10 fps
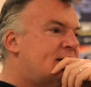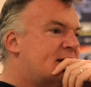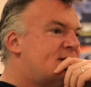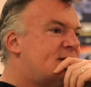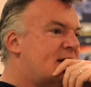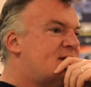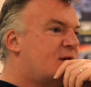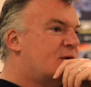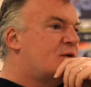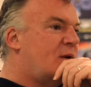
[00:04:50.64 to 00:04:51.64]
That's
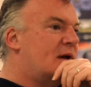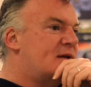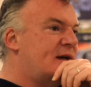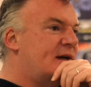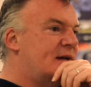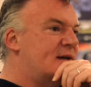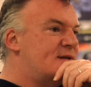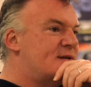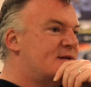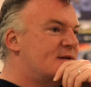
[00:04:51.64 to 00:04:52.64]
a good quality in these
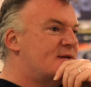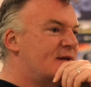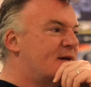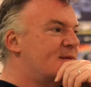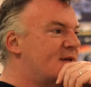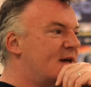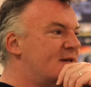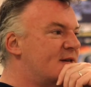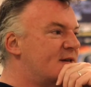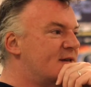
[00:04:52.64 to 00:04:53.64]

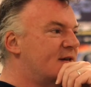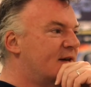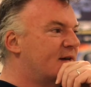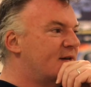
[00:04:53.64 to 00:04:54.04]
circumstances, isn't it?